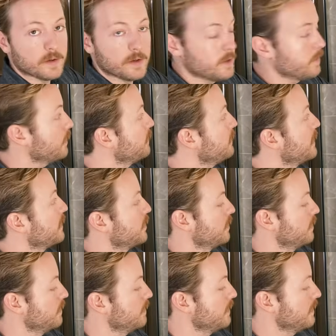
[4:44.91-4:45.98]
you want to make
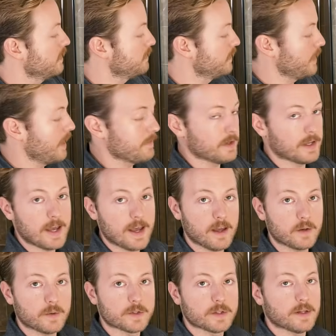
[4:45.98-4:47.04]
sure that if you have any
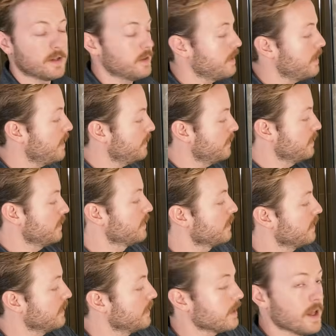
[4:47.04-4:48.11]
handles like that, that you're
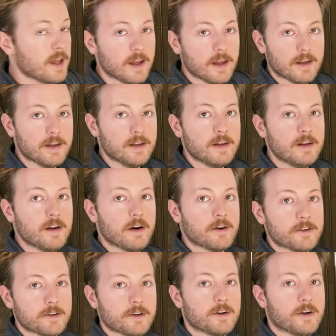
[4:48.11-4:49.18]
getting in,
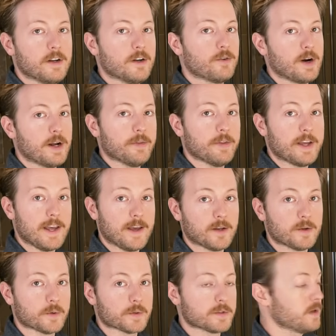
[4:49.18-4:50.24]
under, and around the
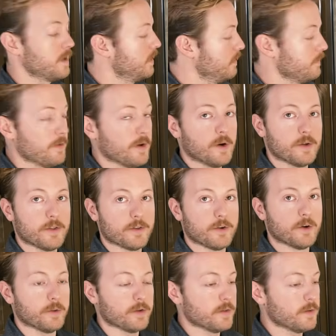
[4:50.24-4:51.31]
handles very
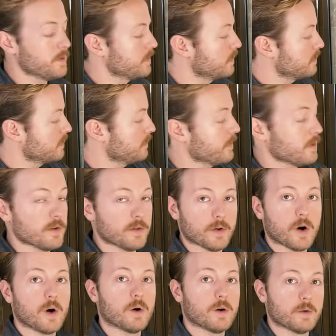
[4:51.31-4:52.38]
thoroughly. Those are some of the
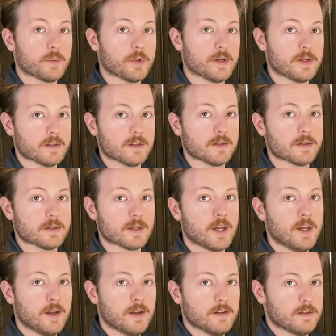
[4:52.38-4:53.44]
harder places
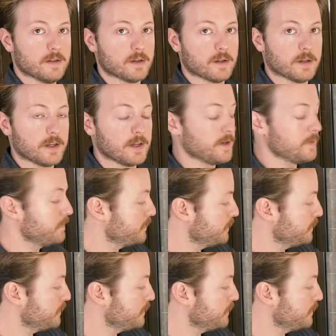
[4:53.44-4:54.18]
to clean.